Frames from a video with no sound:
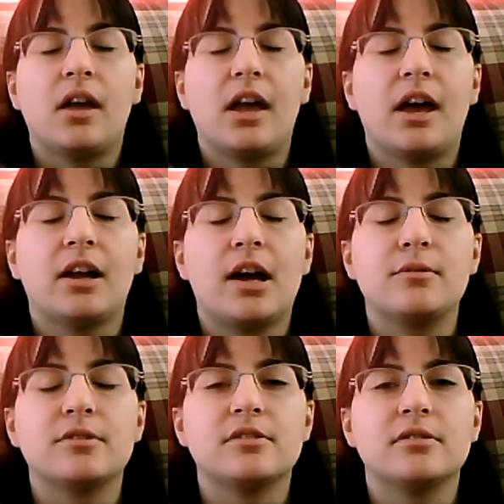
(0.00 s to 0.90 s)
And I
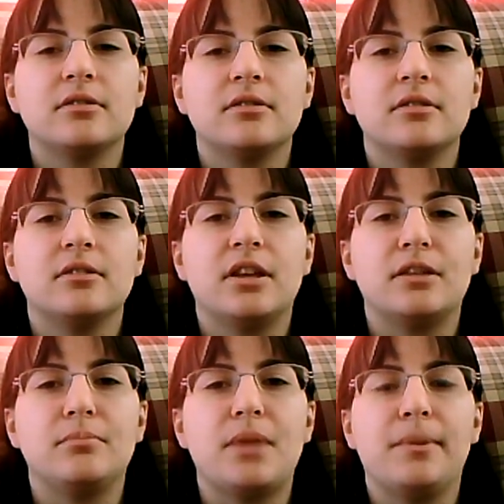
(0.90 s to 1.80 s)
was,
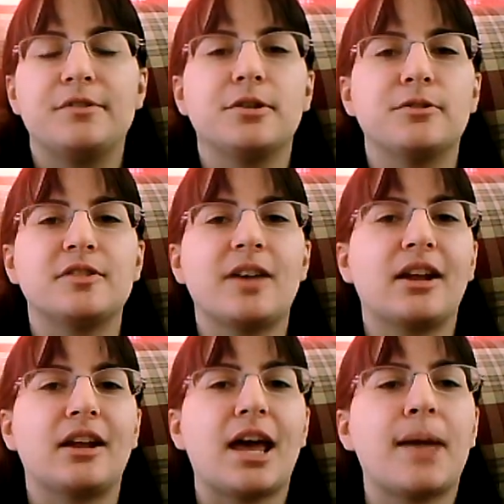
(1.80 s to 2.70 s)
it made me so
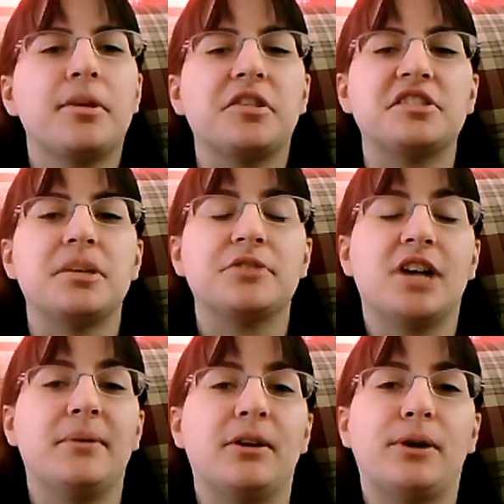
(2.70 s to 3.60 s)
sad and happy at the same
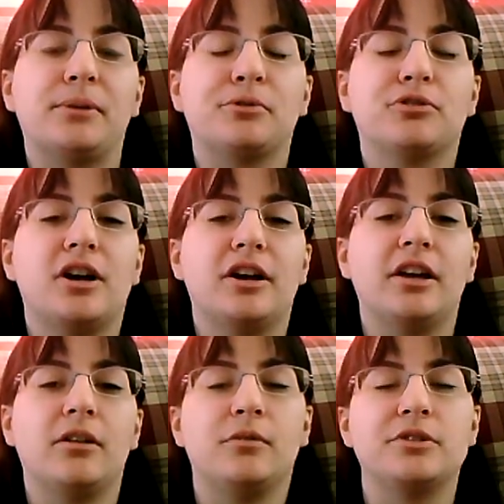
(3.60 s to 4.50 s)
time. I wound up
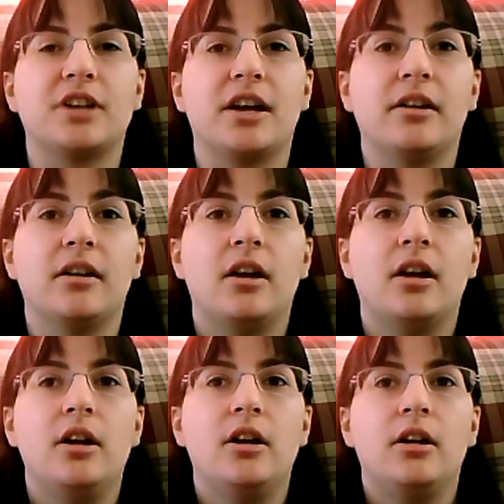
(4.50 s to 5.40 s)
crying, which I,
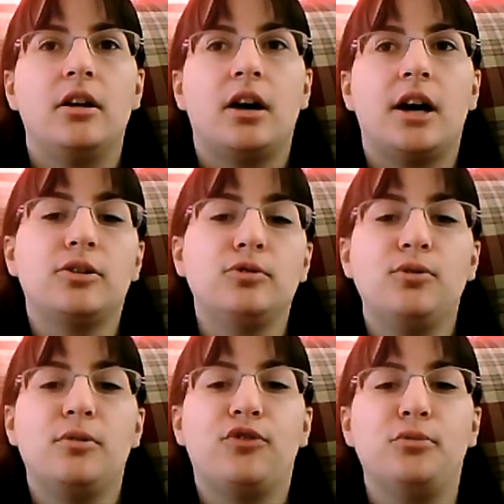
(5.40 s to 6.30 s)
I don't do
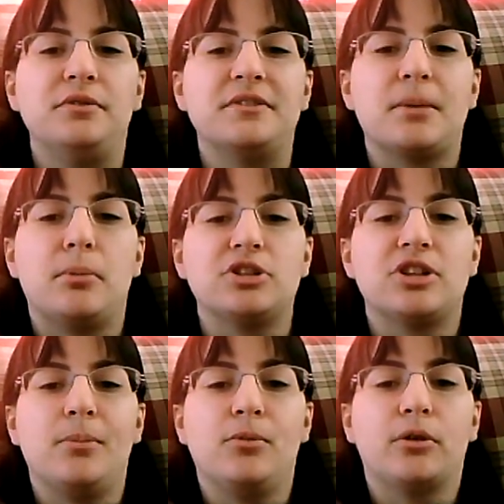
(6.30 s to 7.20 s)
the movies that much
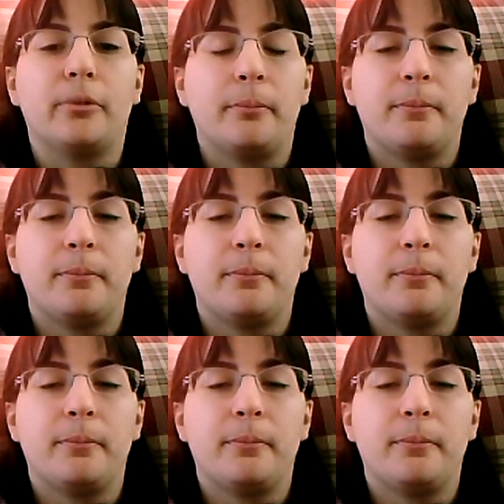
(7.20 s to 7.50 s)
anymore.